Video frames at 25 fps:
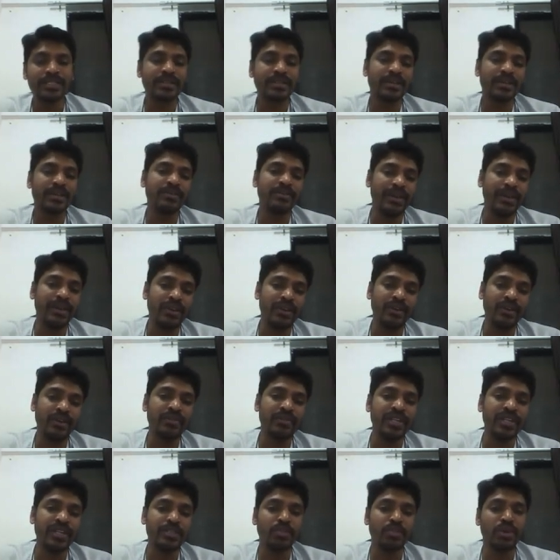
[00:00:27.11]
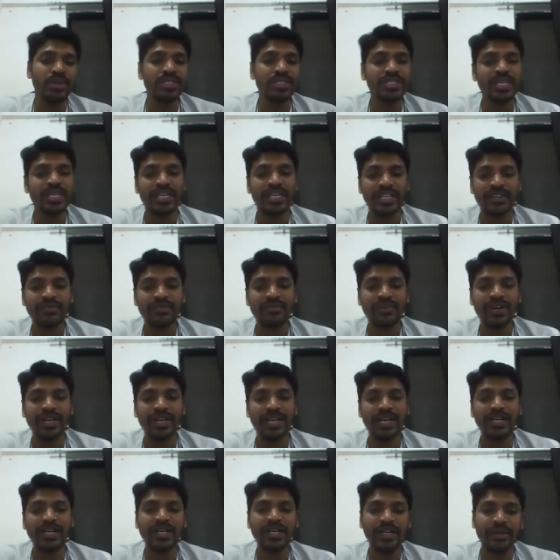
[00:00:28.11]
value of the response at
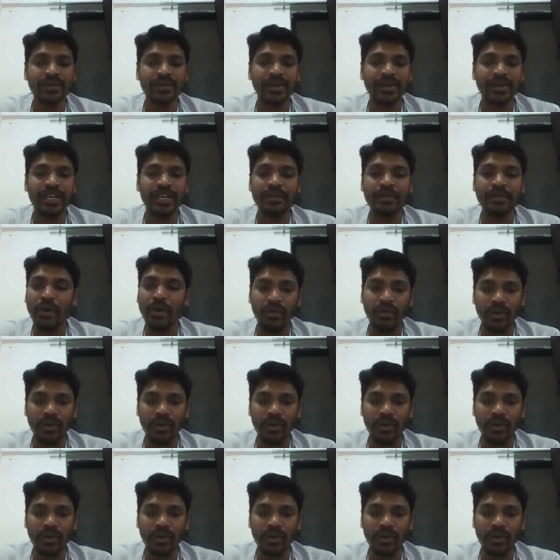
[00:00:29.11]
infinite divided by